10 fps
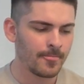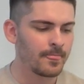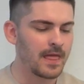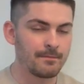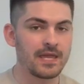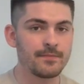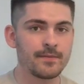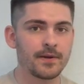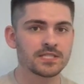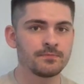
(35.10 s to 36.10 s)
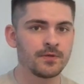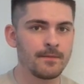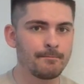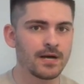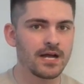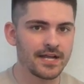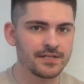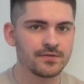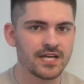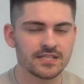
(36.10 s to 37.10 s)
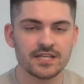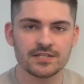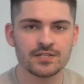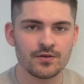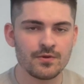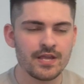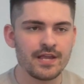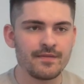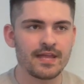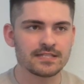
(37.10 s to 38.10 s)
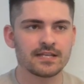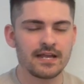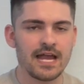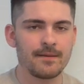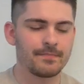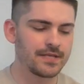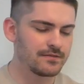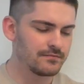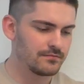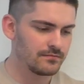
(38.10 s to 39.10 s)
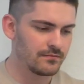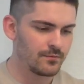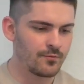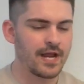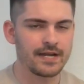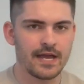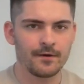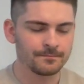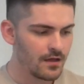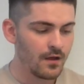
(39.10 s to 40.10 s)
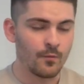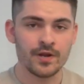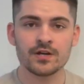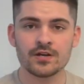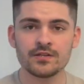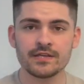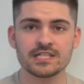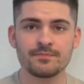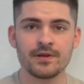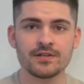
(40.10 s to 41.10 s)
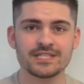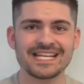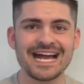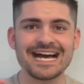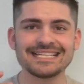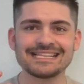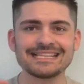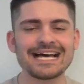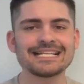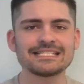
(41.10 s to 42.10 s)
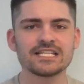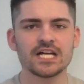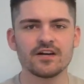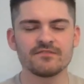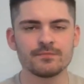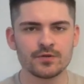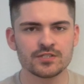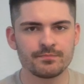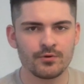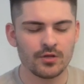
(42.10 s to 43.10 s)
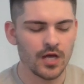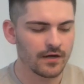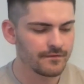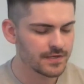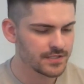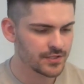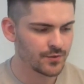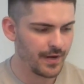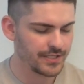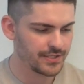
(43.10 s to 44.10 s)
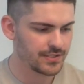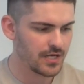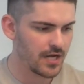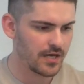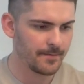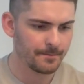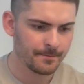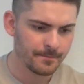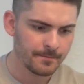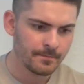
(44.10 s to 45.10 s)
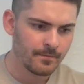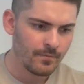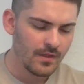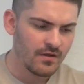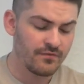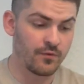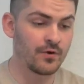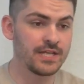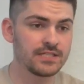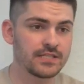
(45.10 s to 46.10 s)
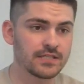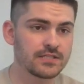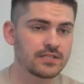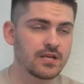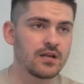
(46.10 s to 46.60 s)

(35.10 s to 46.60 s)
that may be a possibility, but I do not think so. That's going to happen right now. We are currently experiencing a lot of multiple offer situations. For instance,